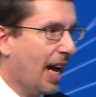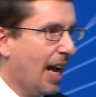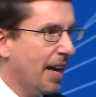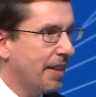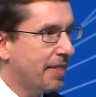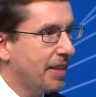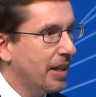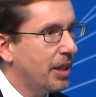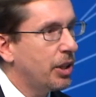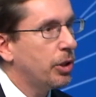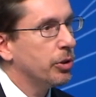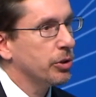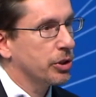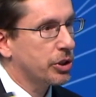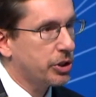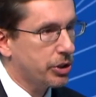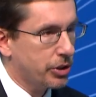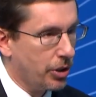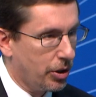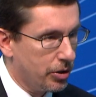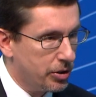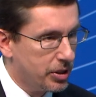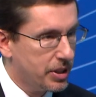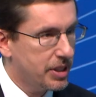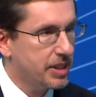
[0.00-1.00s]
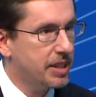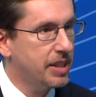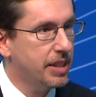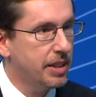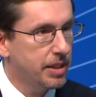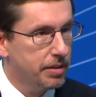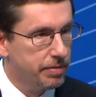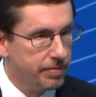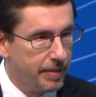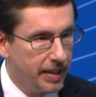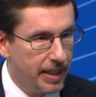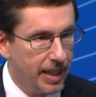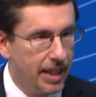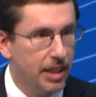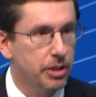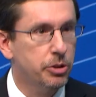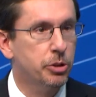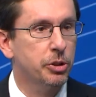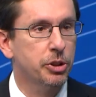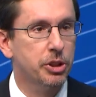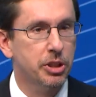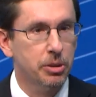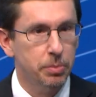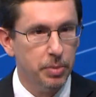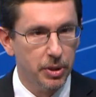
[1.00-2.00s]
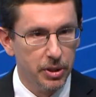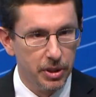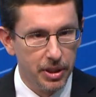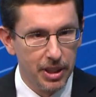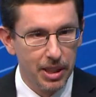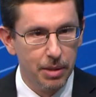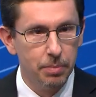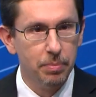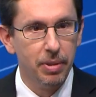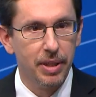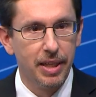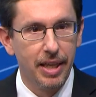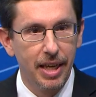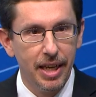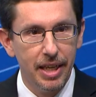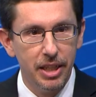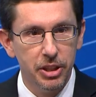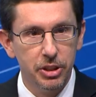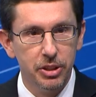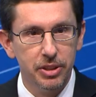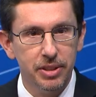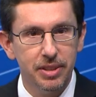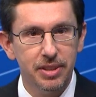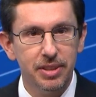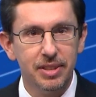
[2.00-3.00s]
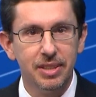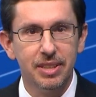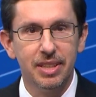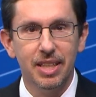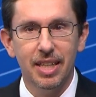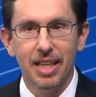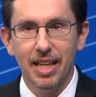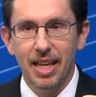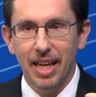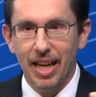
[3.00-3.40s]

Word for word: I think you'll start to see the financial stability implications